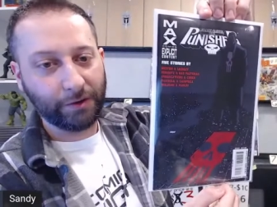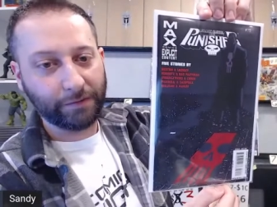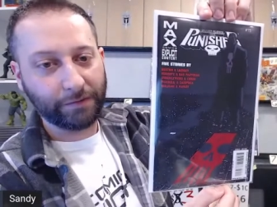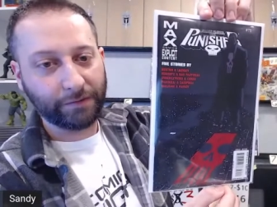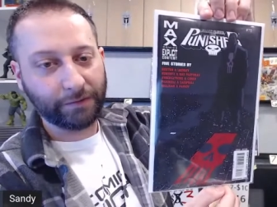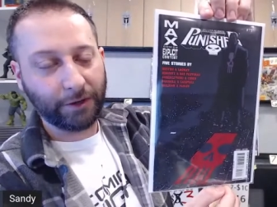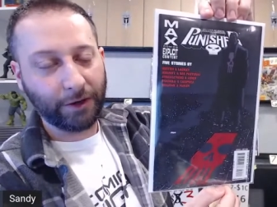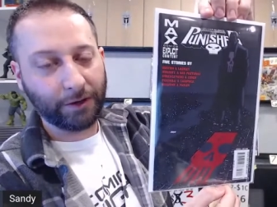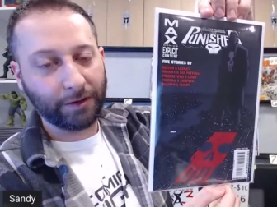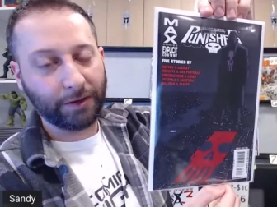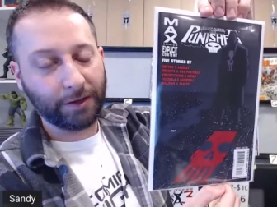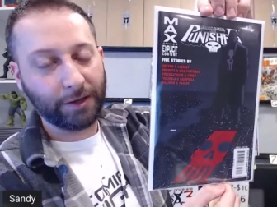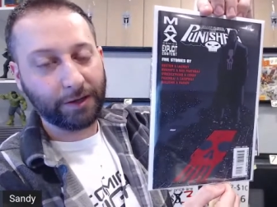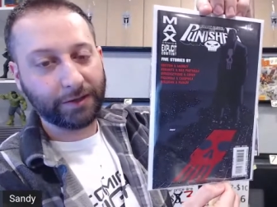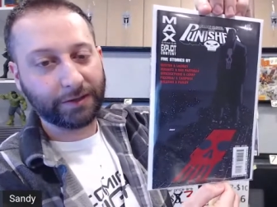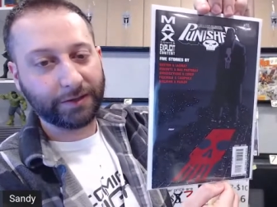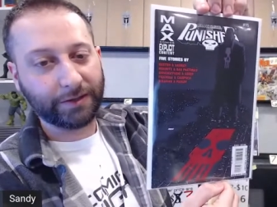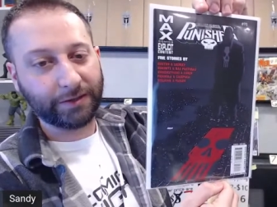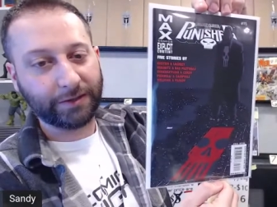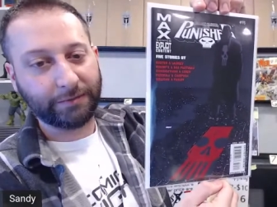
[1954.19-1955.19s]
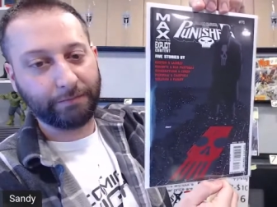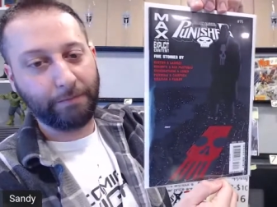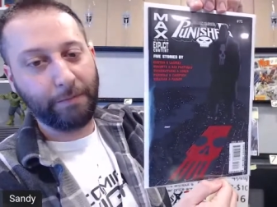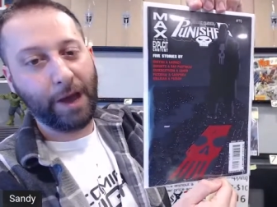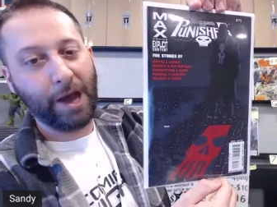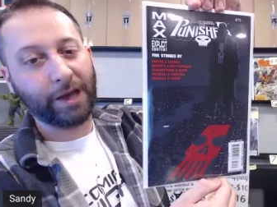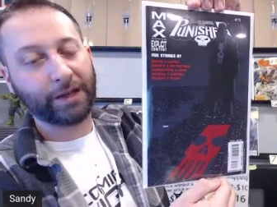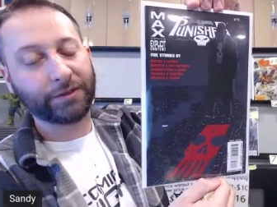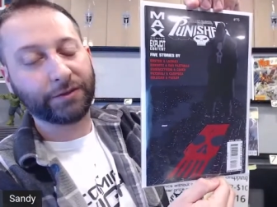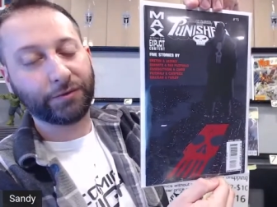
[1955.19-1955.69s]
of Garth Ennis's
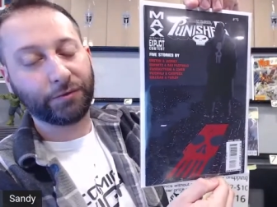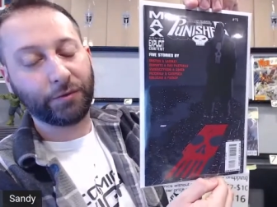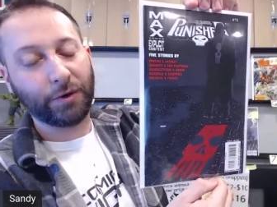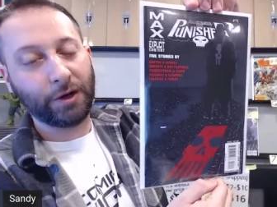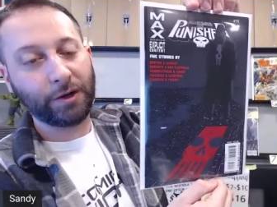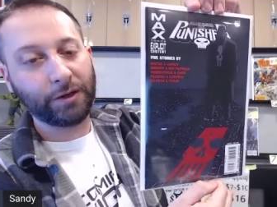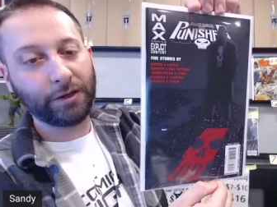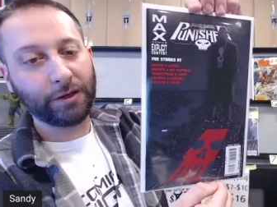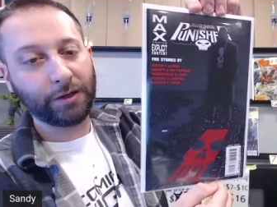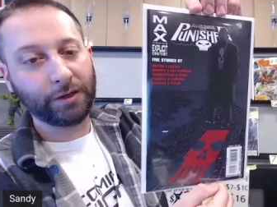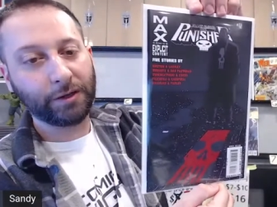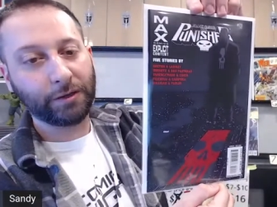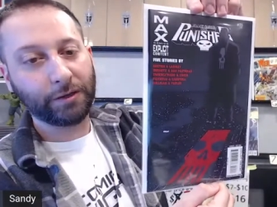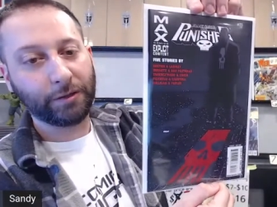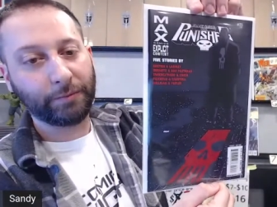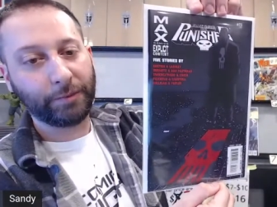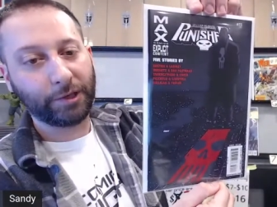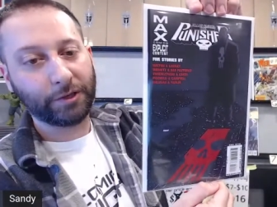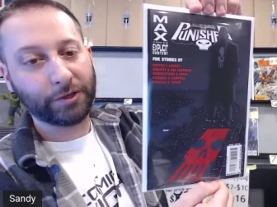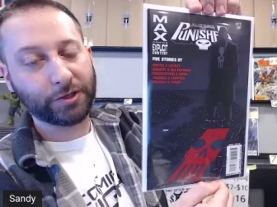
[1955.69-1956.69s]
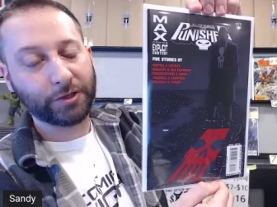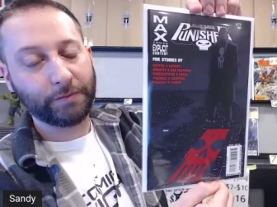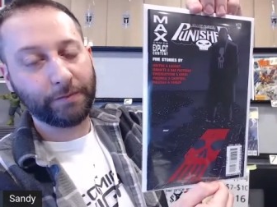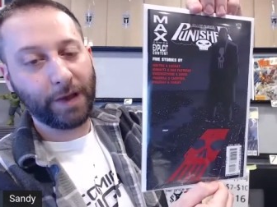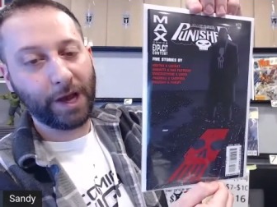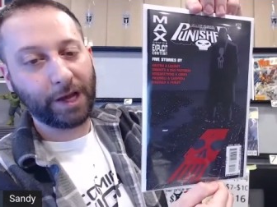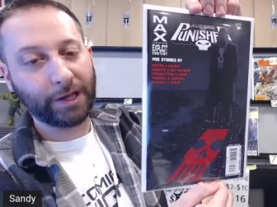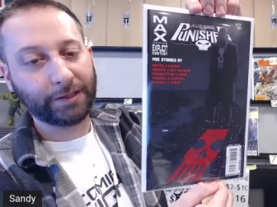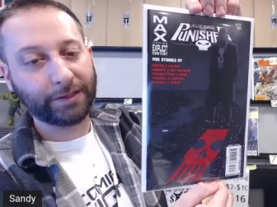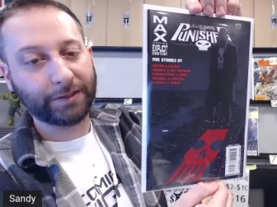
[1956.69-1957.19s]
Max run, The Punisher
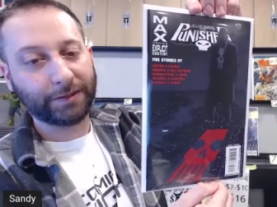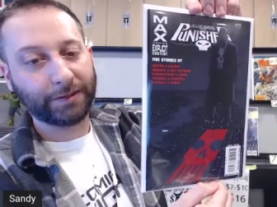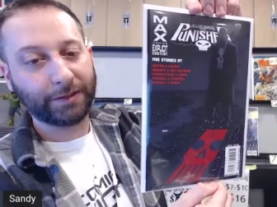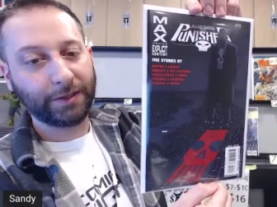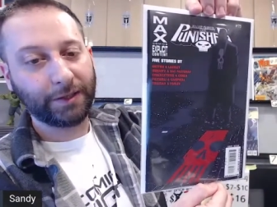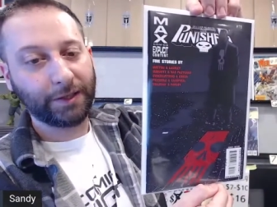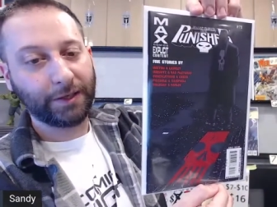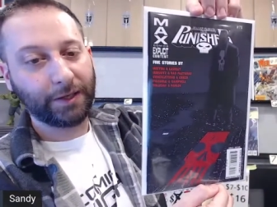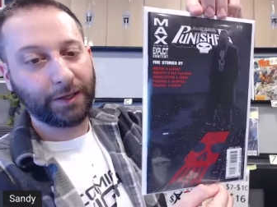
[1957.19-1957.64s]
Max.